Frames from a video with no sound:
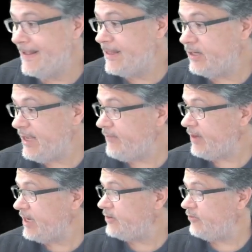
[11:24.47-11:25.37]
There you have it,
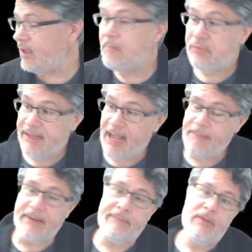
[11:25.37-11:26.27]
guys. I'm pretty
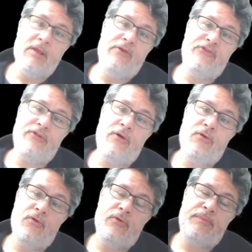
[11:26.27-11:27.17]
happy.
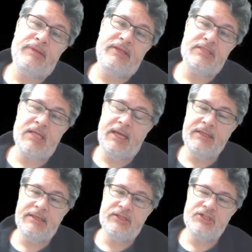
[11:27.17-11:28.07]
So please
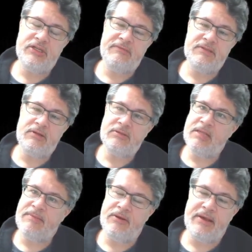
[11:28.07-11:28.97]
kindly share your results.
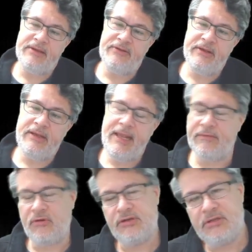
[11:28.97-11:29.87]
Let me know how you did. And of
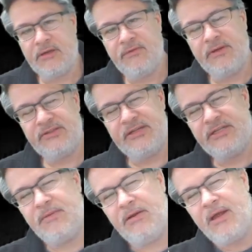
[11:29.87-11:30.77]
course, I look forward to seeing you
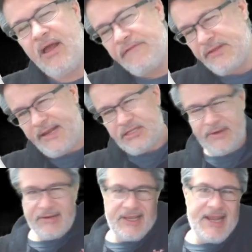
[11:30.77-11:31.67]
tomorrow for the next
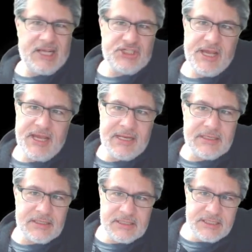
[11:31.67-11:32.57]
round of
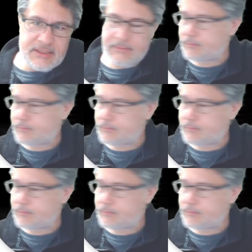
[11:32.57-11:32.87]
Connections.